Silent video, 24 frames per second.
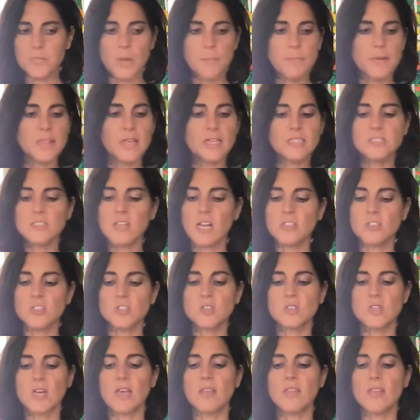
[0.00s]
but that's not to
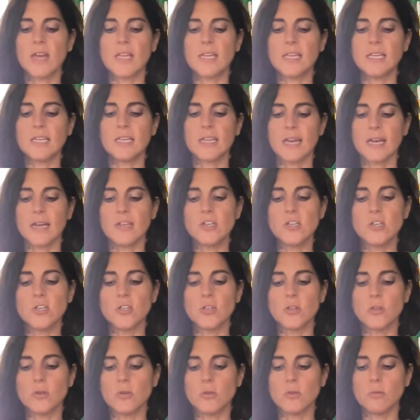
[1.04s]
say that he can't
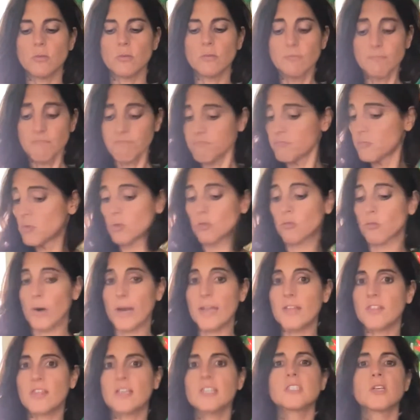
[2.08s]
do
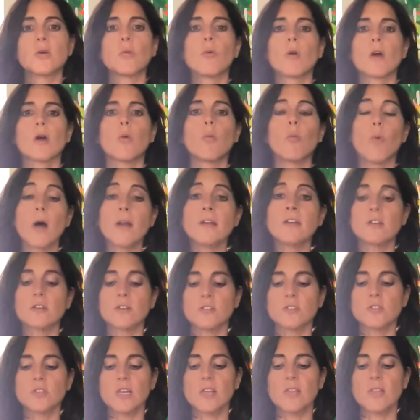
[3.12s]
great things and work
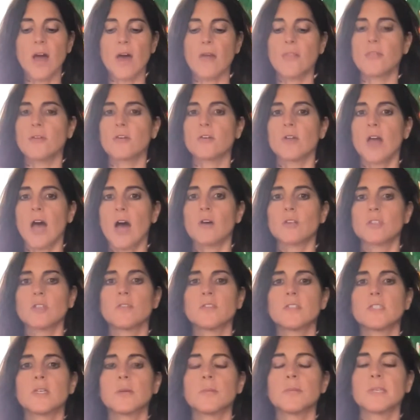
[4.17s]
wonders in that third house
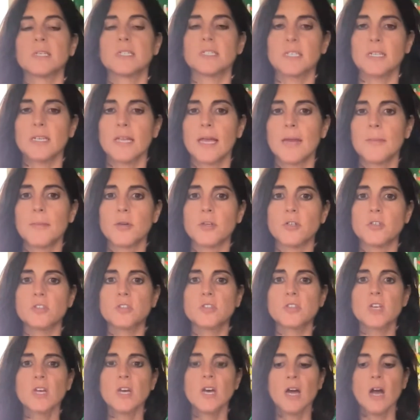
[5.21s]
of siblings and
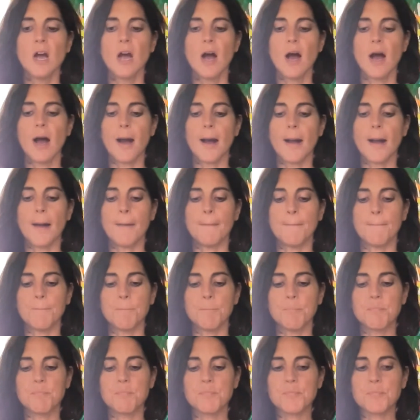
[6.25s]
neighbors. Um,
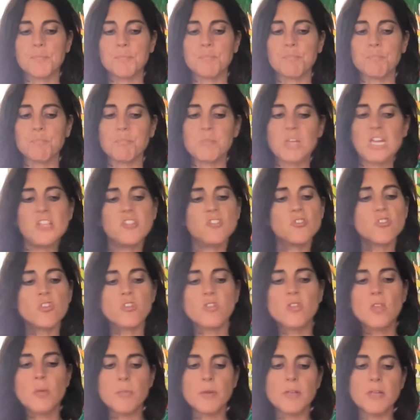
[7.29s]
it's
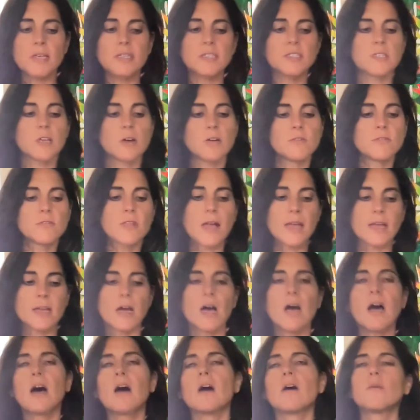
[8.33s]
just the place of like
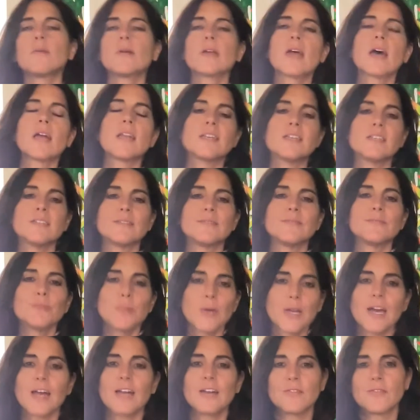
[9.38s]
oh we gotta we
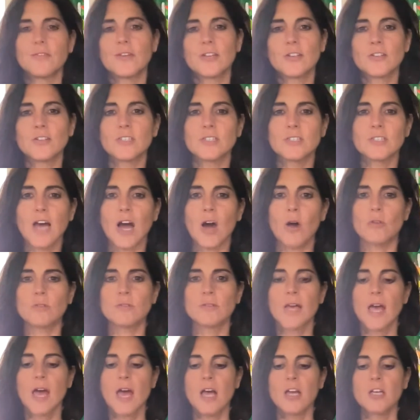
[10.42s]
gotta figure this out
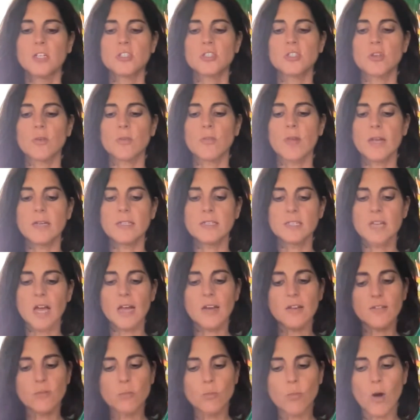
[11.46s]
so that is
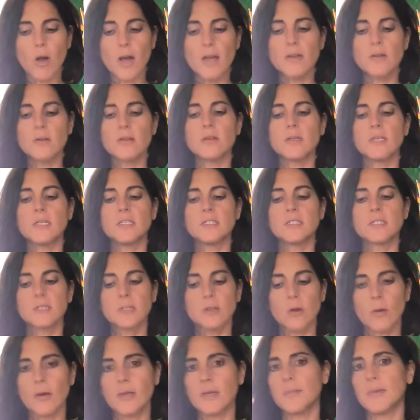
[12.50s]
kind of what is
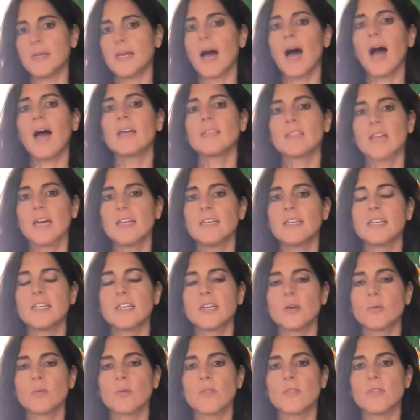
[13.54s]
going to be highlighted
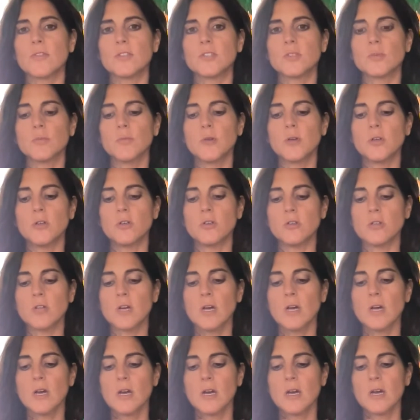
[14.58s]
here with this moon
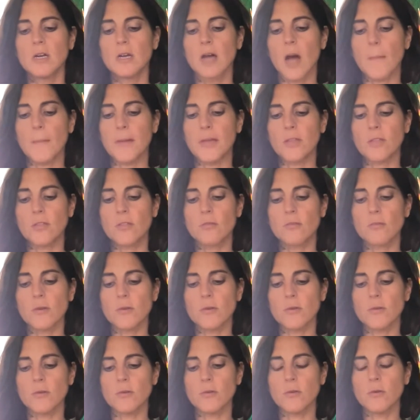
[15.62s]
coming
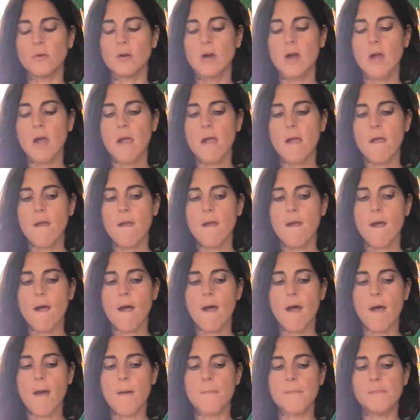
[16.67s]
through
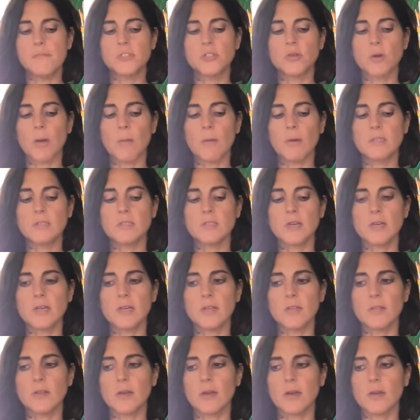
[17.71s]
um, do i want to say
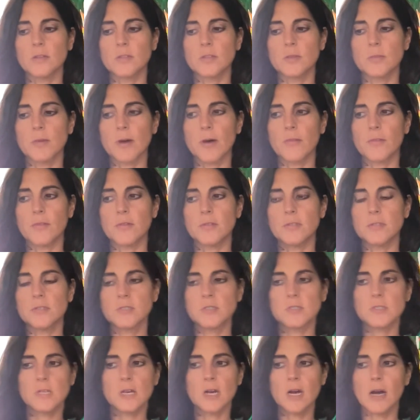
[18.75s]
anything else about
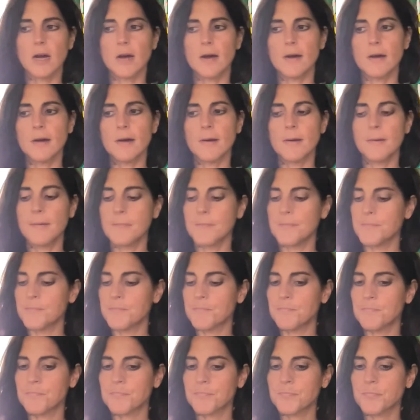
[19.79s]
this um,
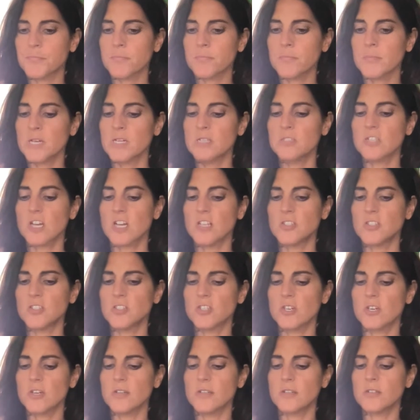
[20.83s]

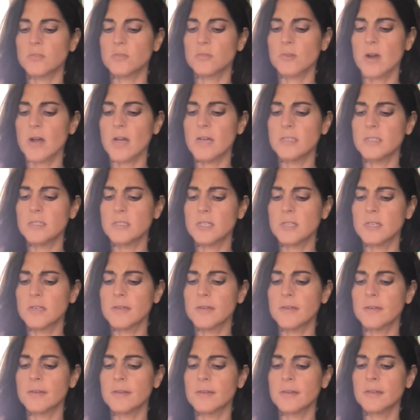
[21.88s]
sagittarius
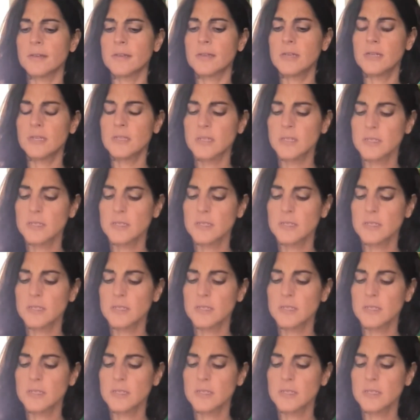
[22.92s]
rising